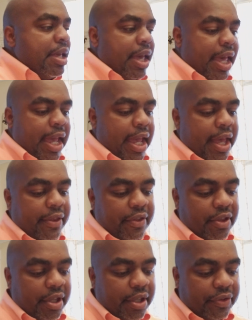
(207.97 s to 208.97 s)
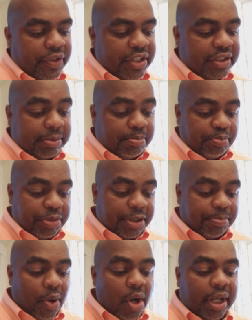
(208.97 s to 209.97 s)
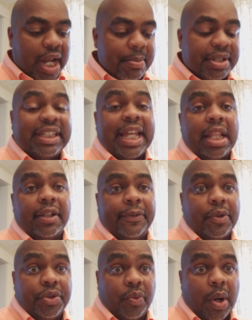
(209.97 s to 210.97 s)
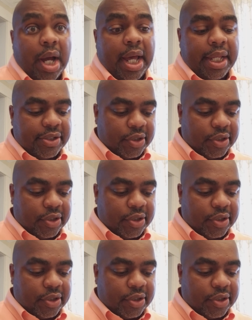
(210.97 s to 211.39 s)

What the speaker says: And this program is California-wide.